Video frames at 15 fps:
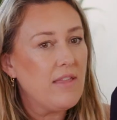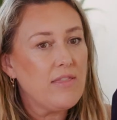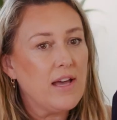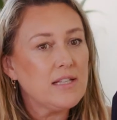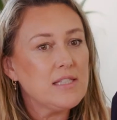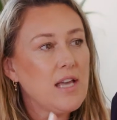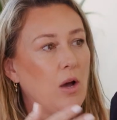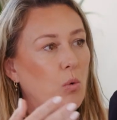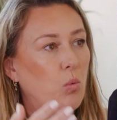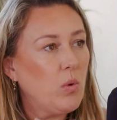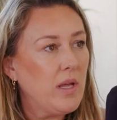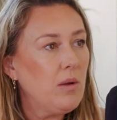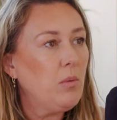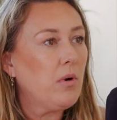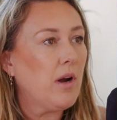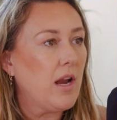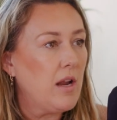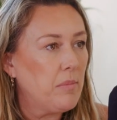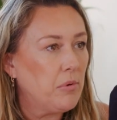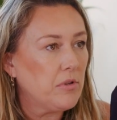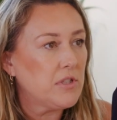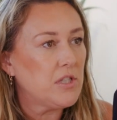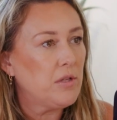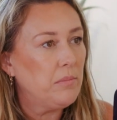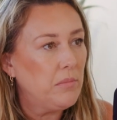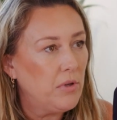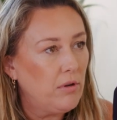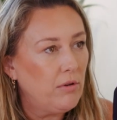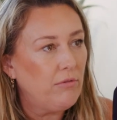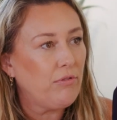And that's how we were able to
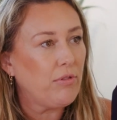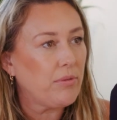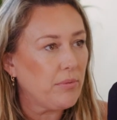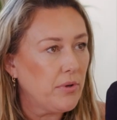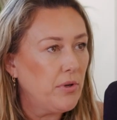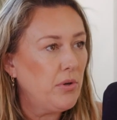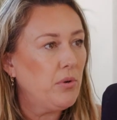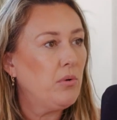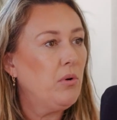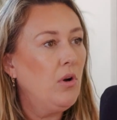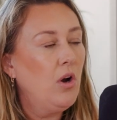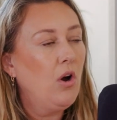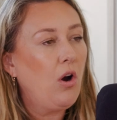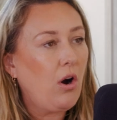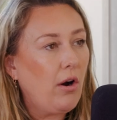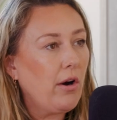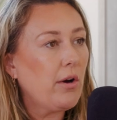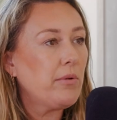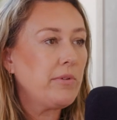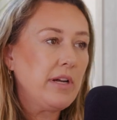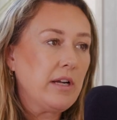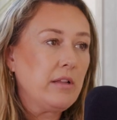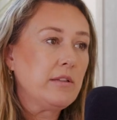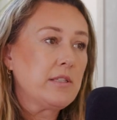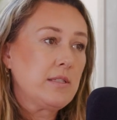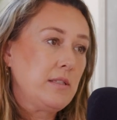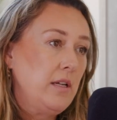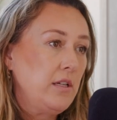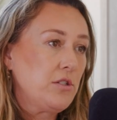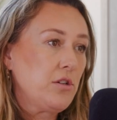move through our real
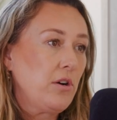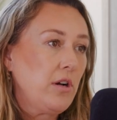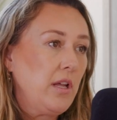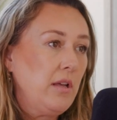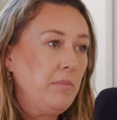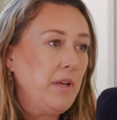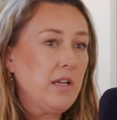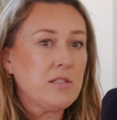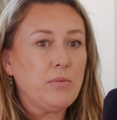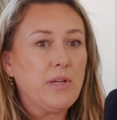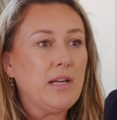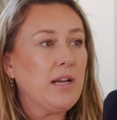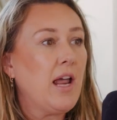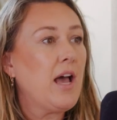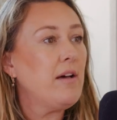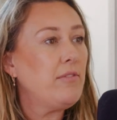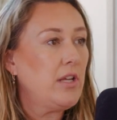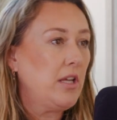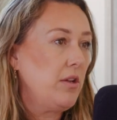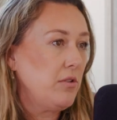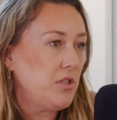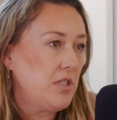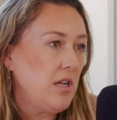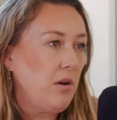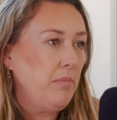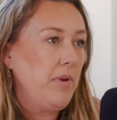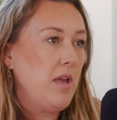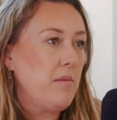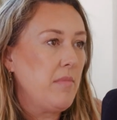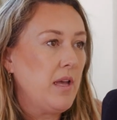estate journey, because we didn't have a huge down
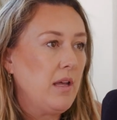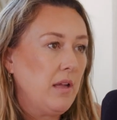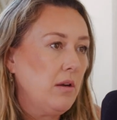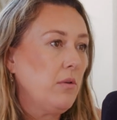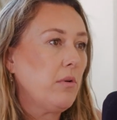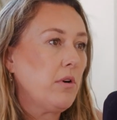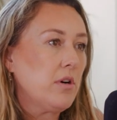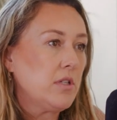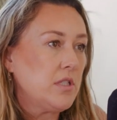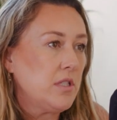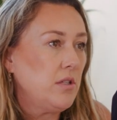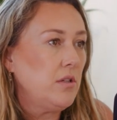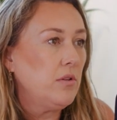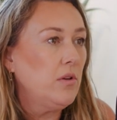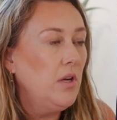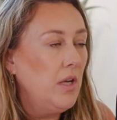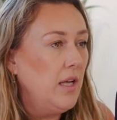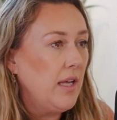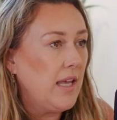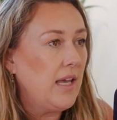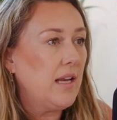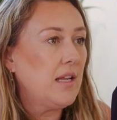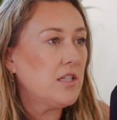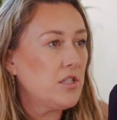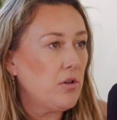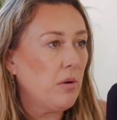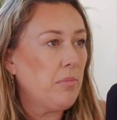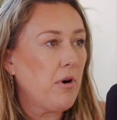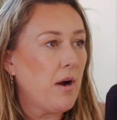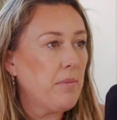payment in order to get
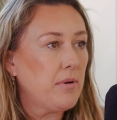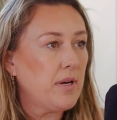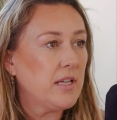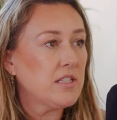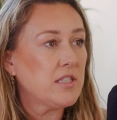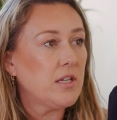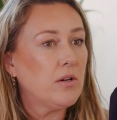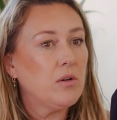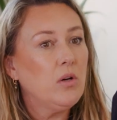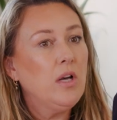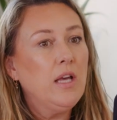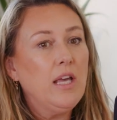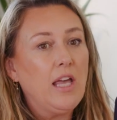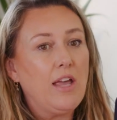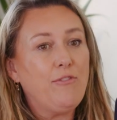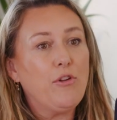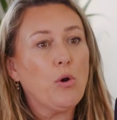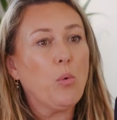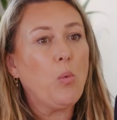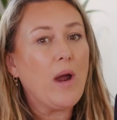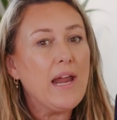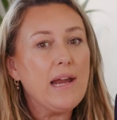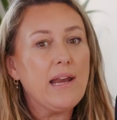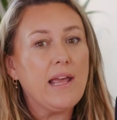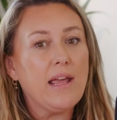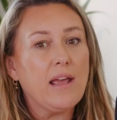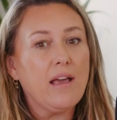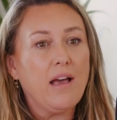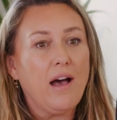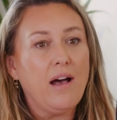into a property. Right. So if you're
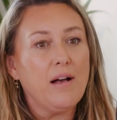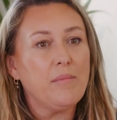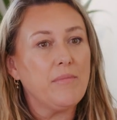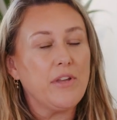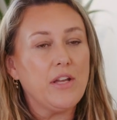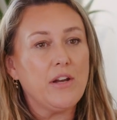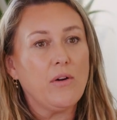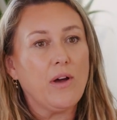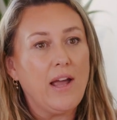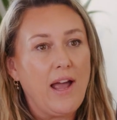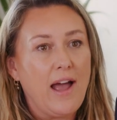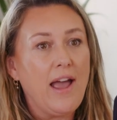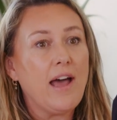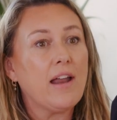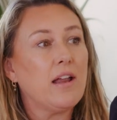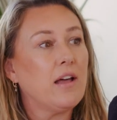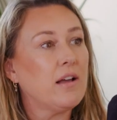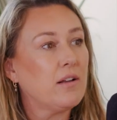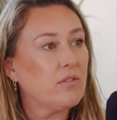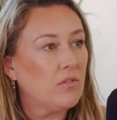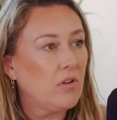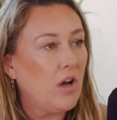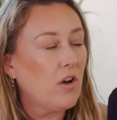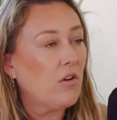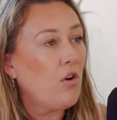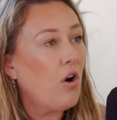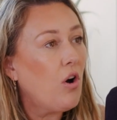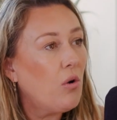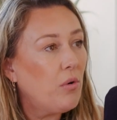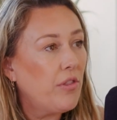waiting, I had a
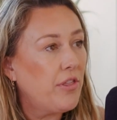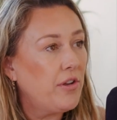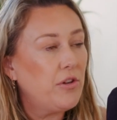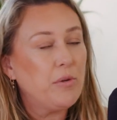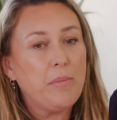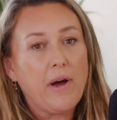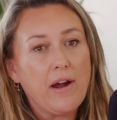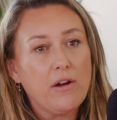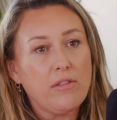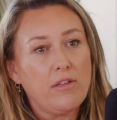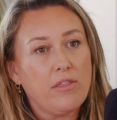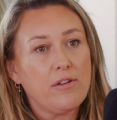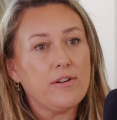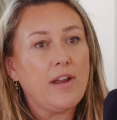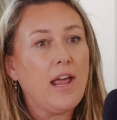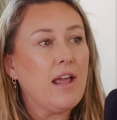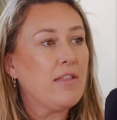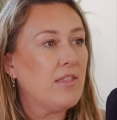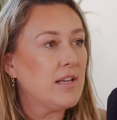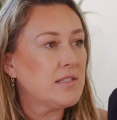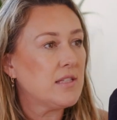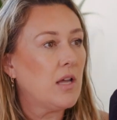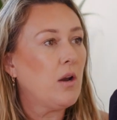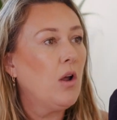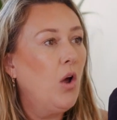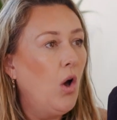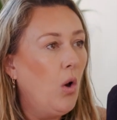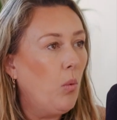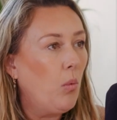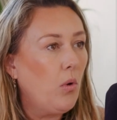call with a new buyer the other day, and they said,
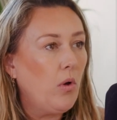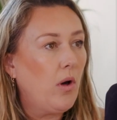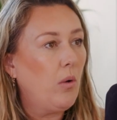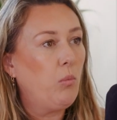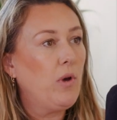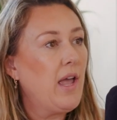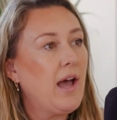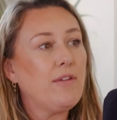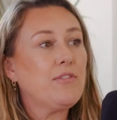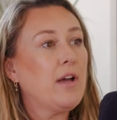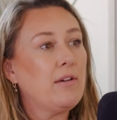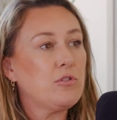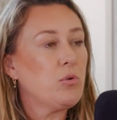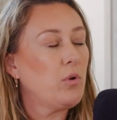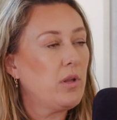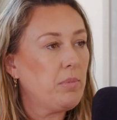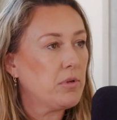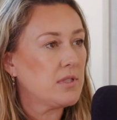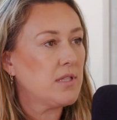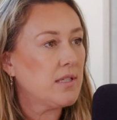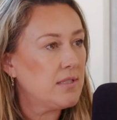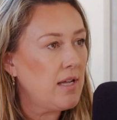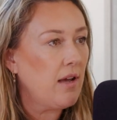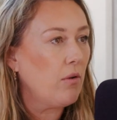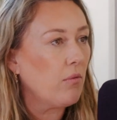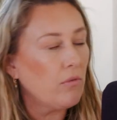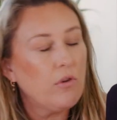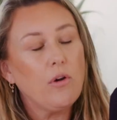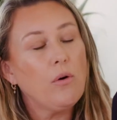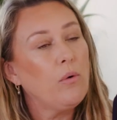well, we have to have 20%
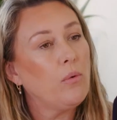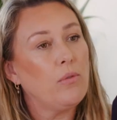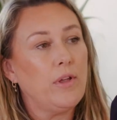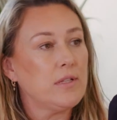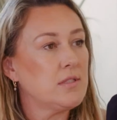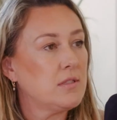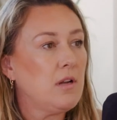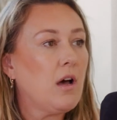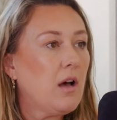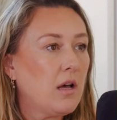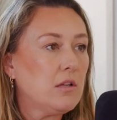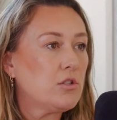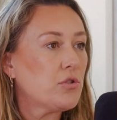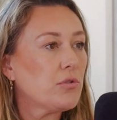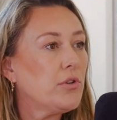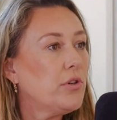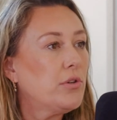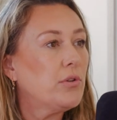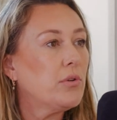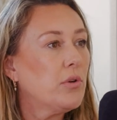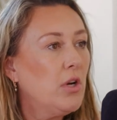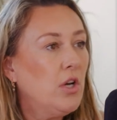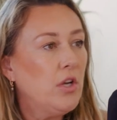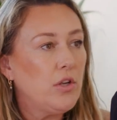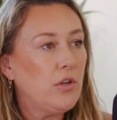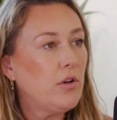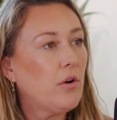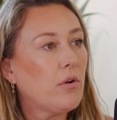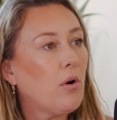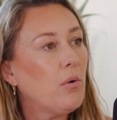down. No, that's not true. No.
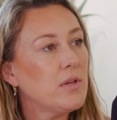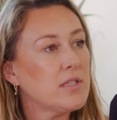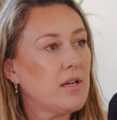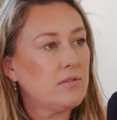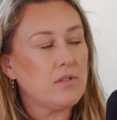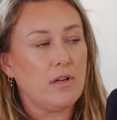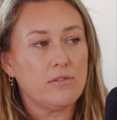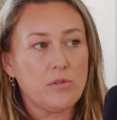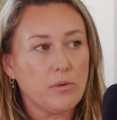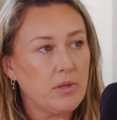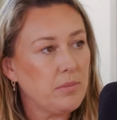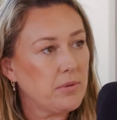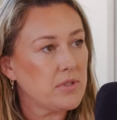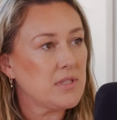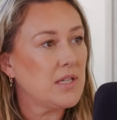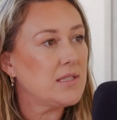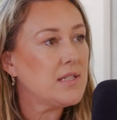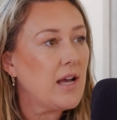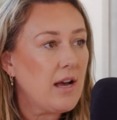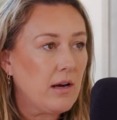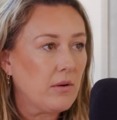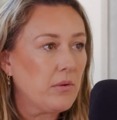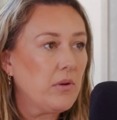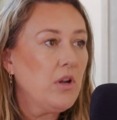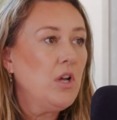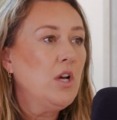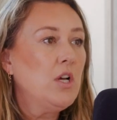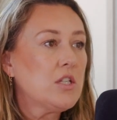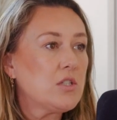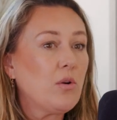You don't always have to have 20% down.
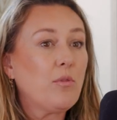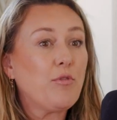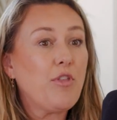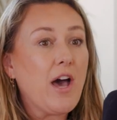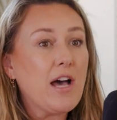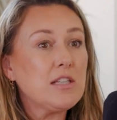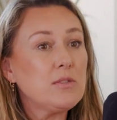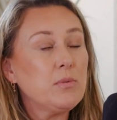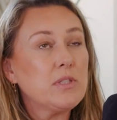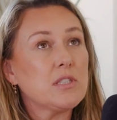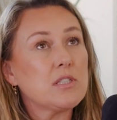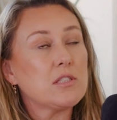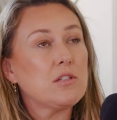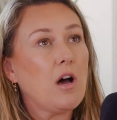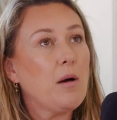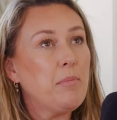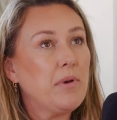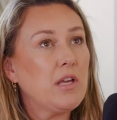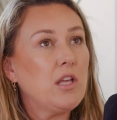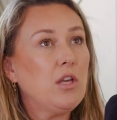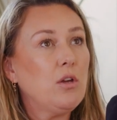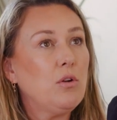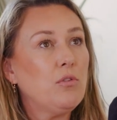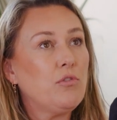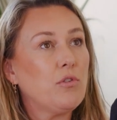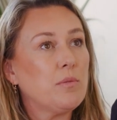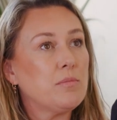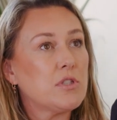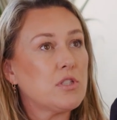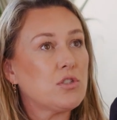So if that's what's stopping you
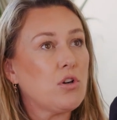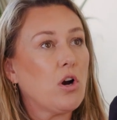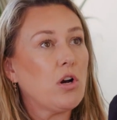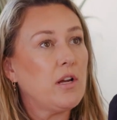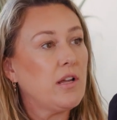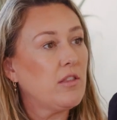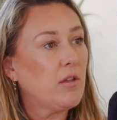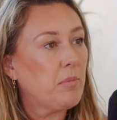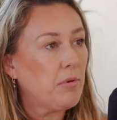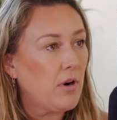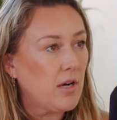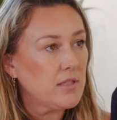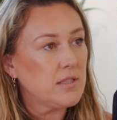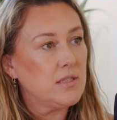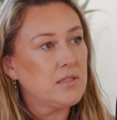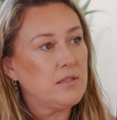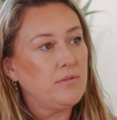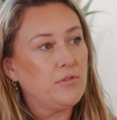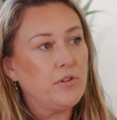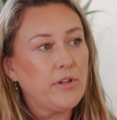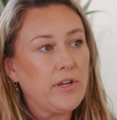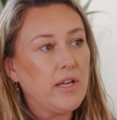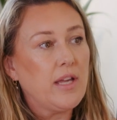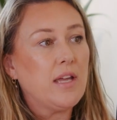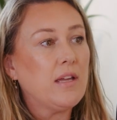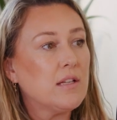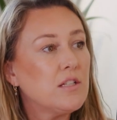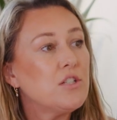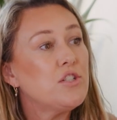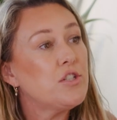from starting the process of looking
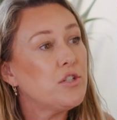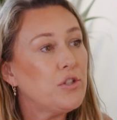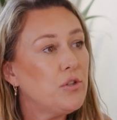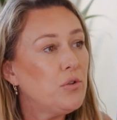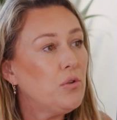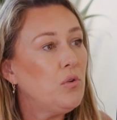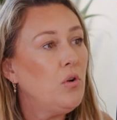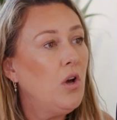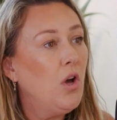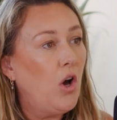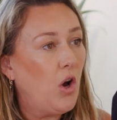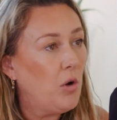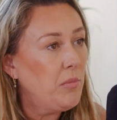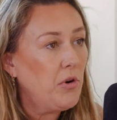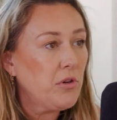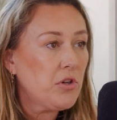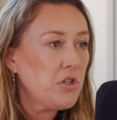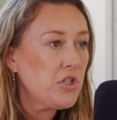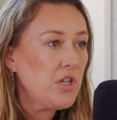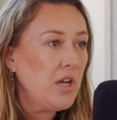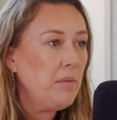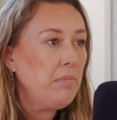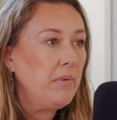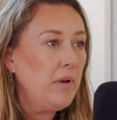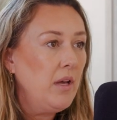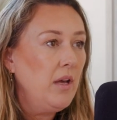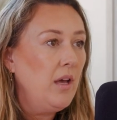into home ownership,